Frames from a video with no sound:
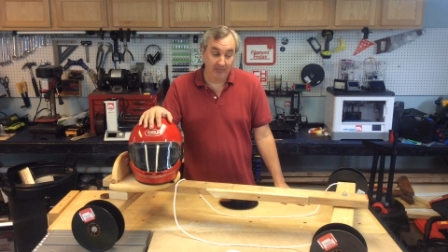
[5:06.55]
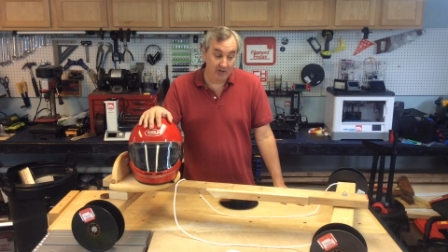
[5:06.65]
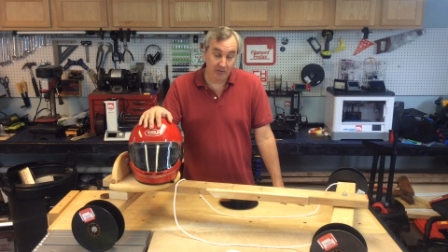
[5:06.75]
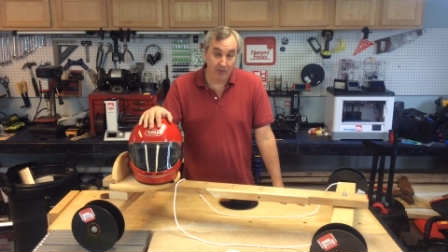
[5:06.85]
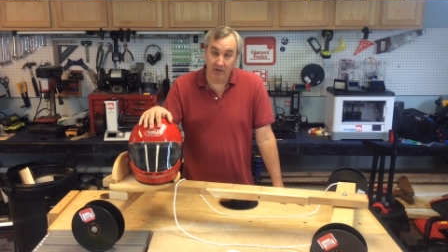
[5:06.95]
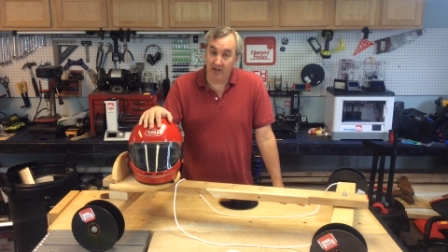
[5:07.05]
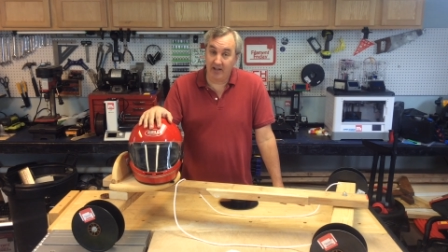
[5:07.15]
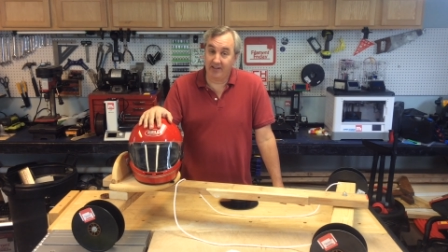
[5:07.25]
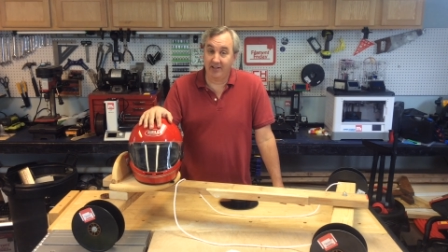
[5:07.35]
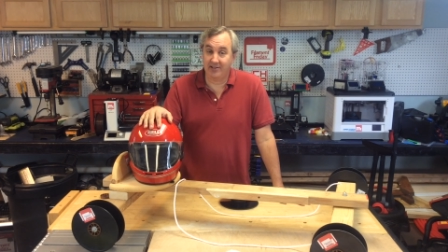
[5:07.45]
It's really
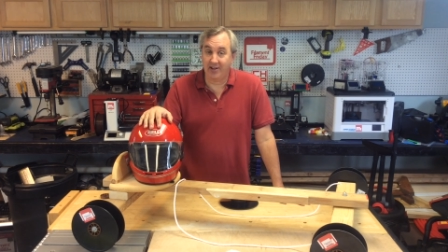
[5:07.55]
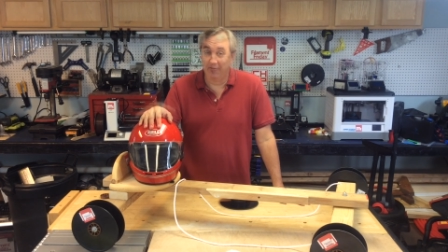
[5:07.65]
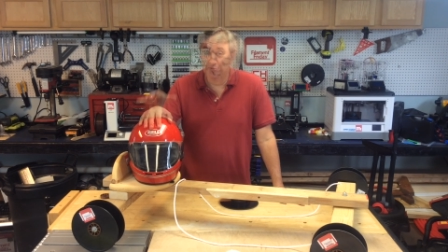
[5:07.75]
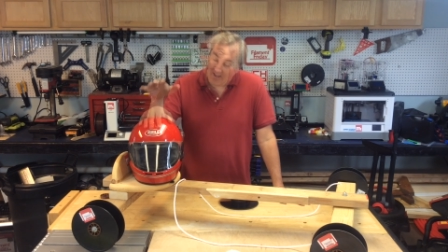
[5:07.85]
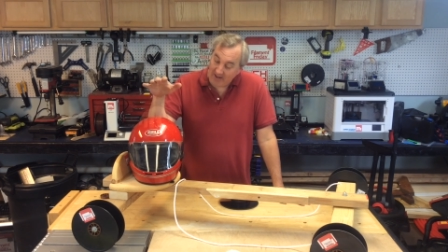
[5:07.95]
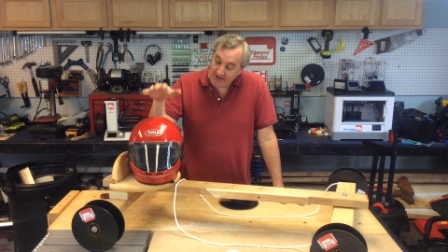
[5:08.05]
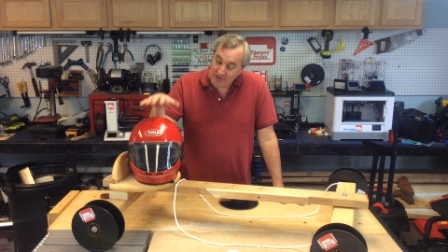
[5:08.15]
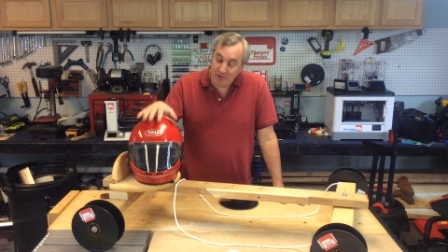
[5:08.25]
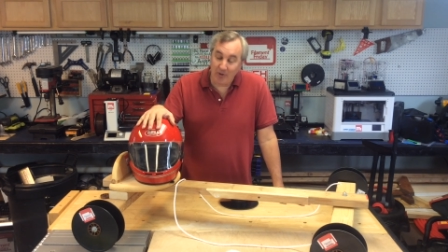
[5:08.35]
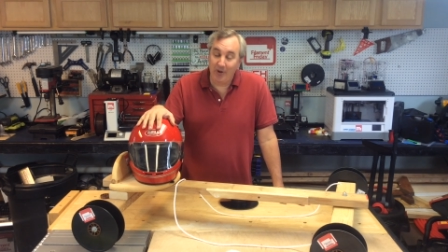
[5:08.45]
not that tough. I
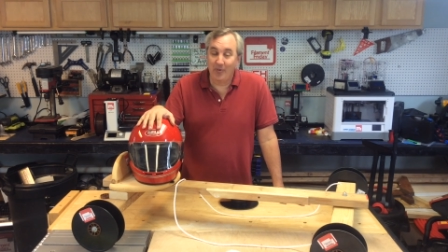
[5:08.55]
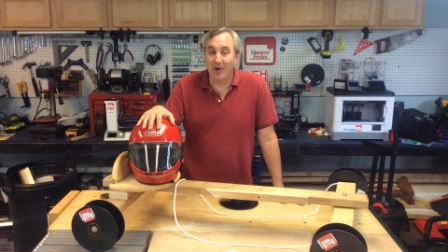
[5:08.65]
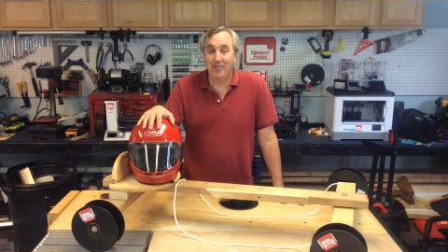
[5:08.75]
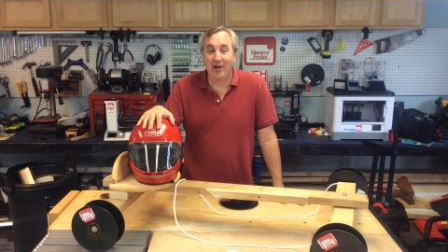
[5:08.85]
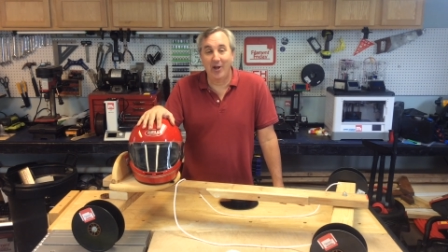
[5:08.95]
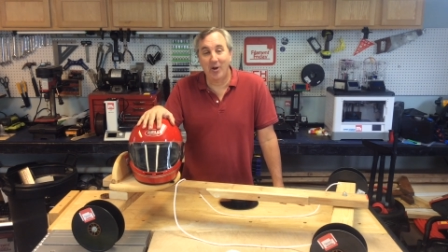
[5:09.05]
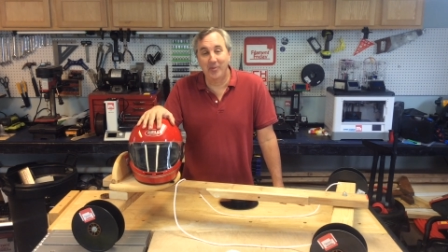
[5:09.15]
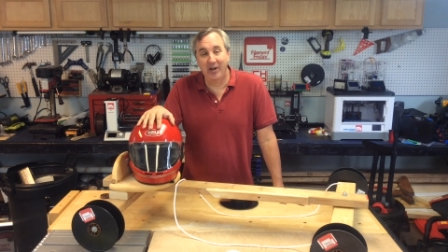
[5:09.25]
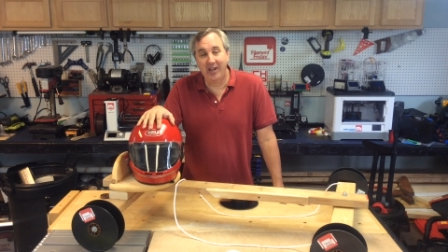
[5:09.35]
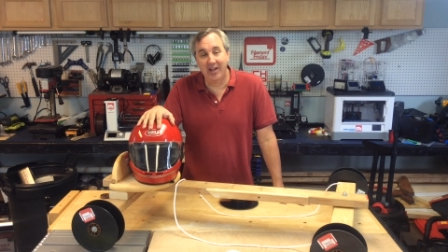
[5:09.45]
enjoyed wearing my
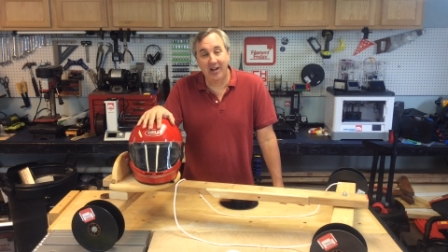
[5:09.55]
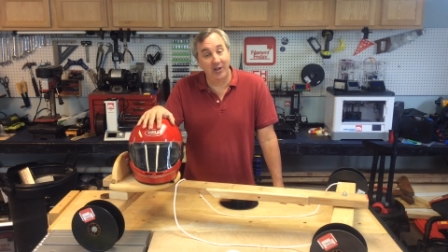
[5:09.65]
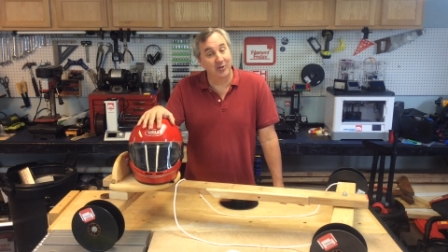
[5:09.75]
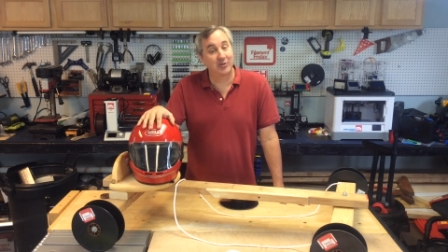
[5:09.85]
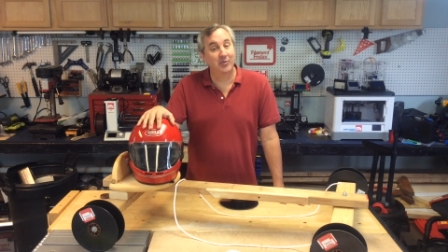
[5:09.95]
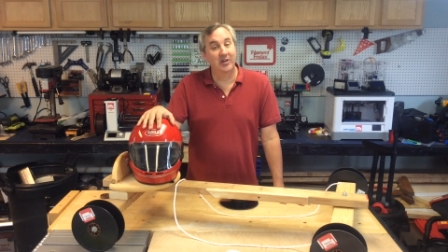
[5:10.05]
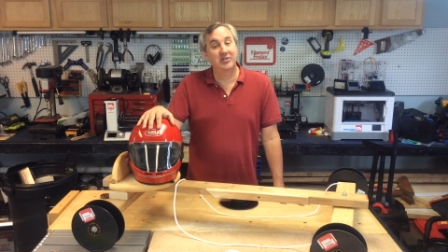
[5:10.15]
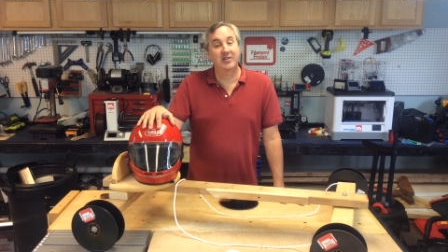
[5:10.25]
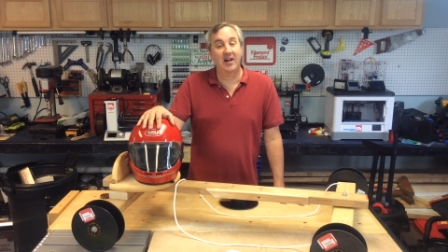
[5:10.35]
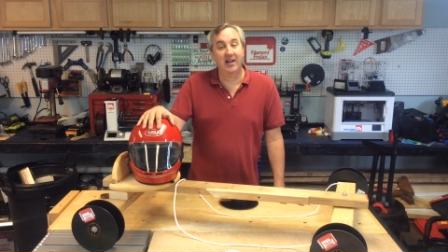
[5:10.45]
helmet again. I used to race
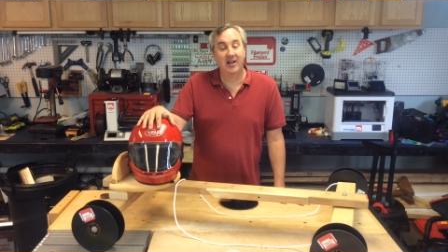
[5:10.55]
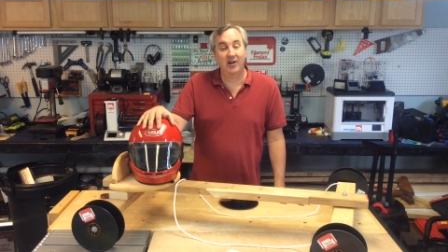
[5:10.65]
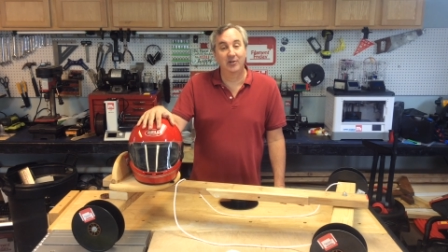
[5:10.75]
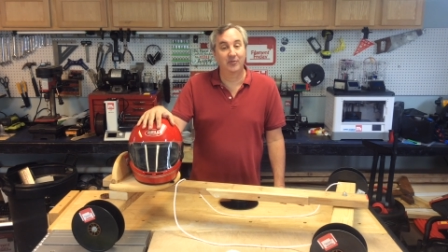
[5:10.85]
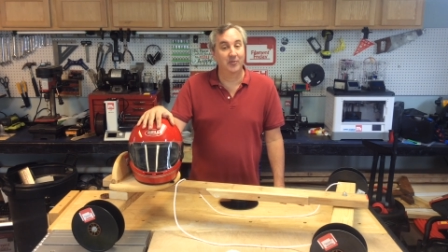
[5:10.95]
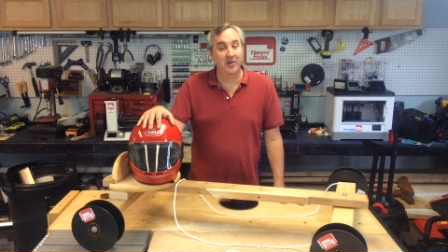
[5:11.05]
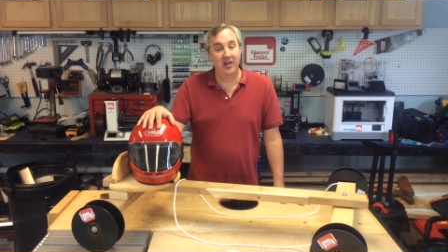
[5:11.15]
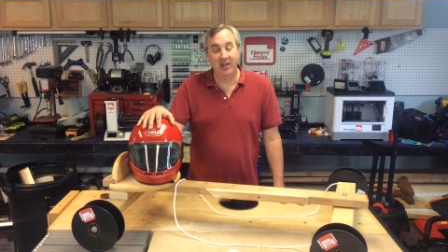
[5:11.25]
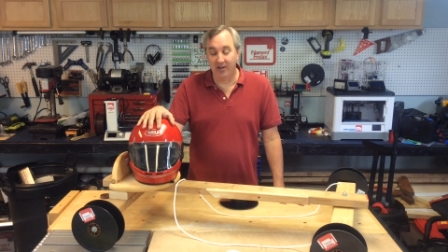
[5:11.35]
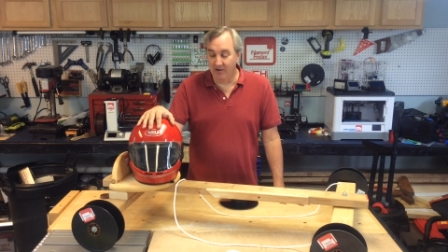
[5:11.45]
stock cars for
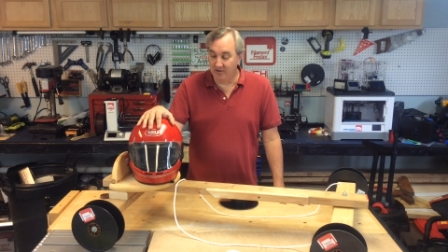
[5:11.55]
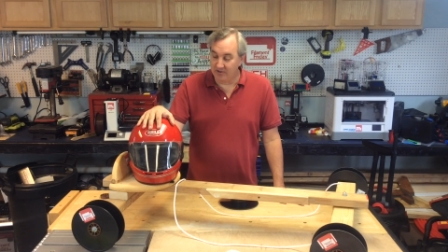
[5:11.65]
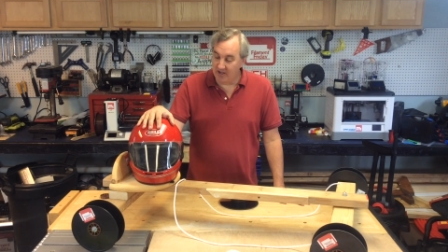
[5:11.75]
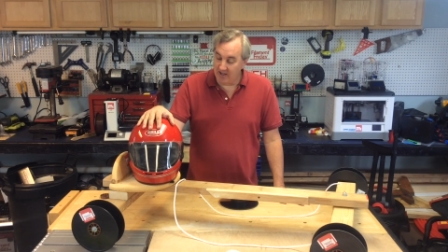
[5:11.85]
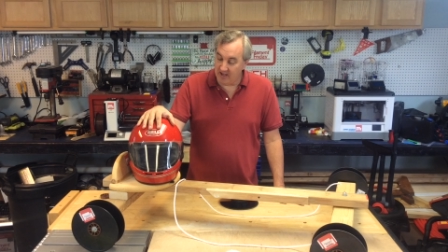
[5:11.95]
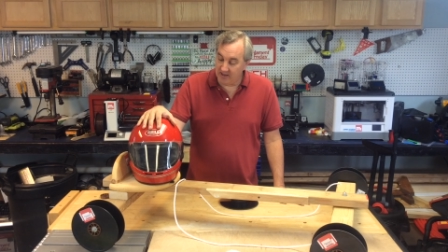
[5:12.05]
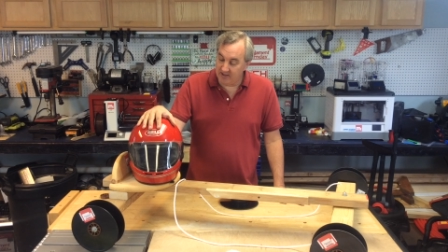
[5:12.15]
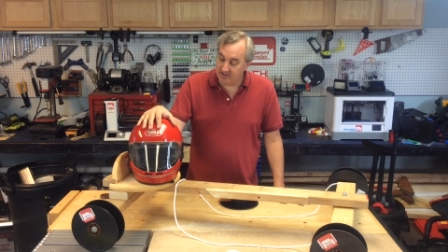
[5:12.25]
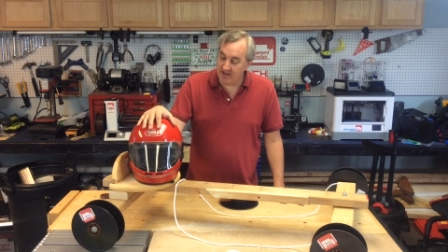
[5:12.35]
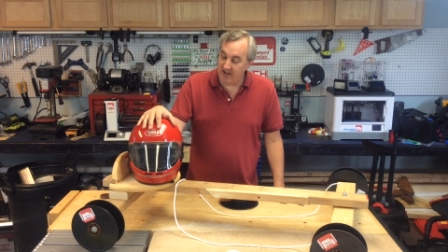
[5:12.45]
many years, and
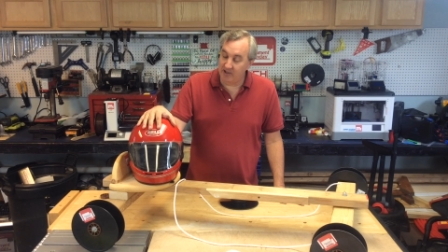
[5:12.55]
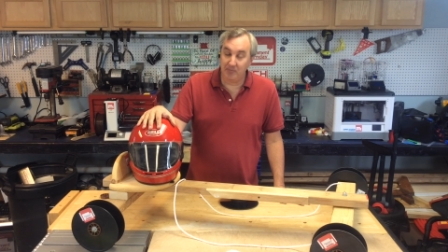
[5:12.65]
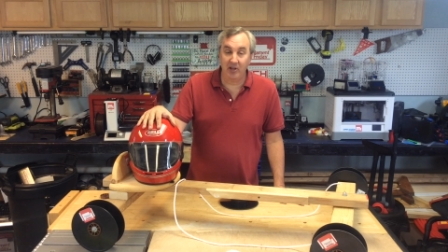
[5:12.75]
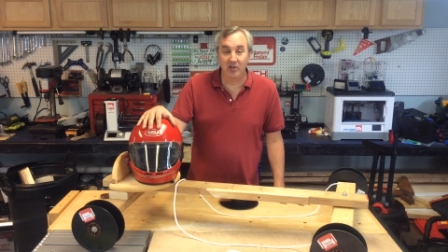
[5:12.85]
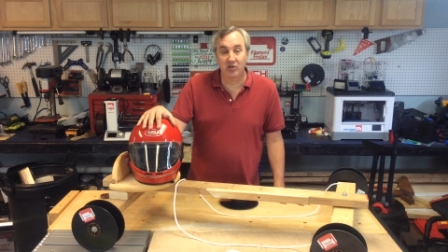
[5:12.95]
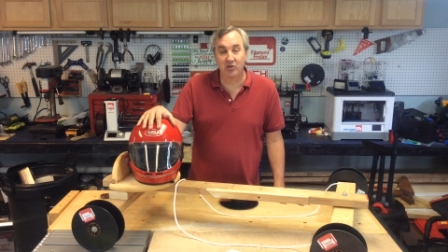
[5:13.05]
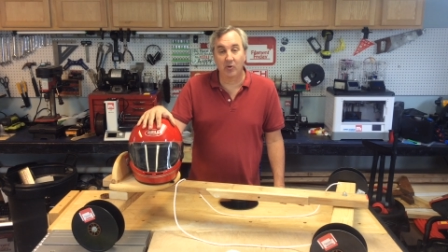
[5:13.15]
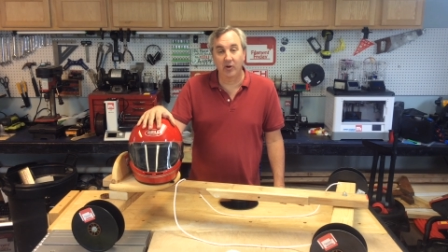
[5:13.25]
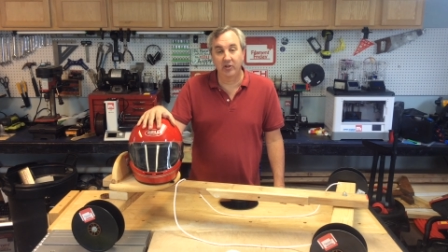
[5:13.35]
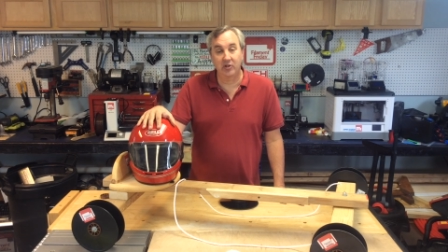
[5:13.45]
this guy has been in
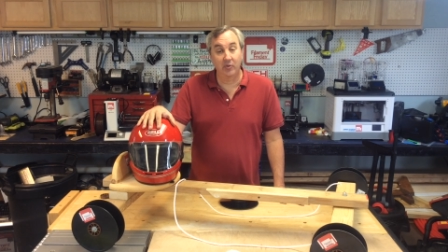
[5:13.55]
storage.